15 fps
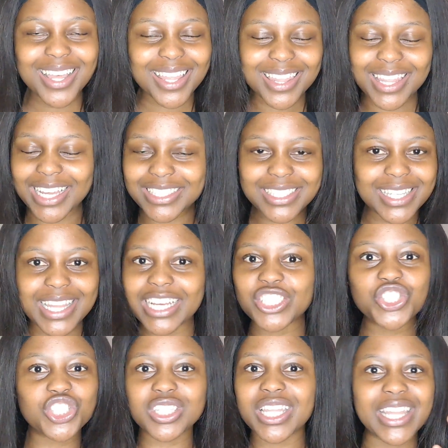
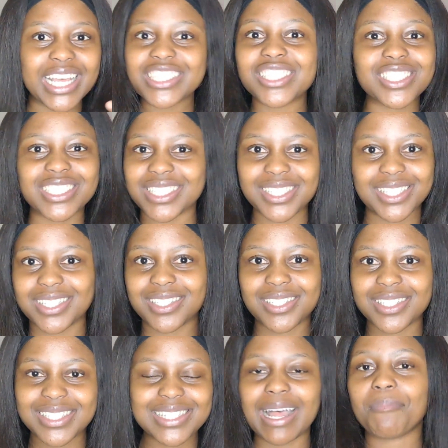That's
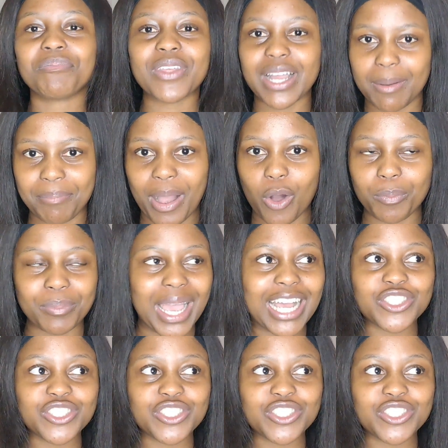just something about me.